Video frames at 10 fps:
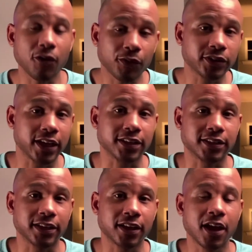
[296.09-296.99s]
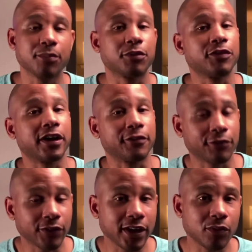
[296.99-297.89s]
testing provide a
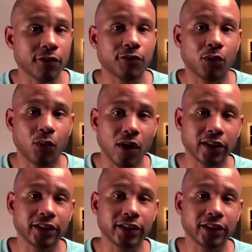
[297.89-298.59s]
framework for quality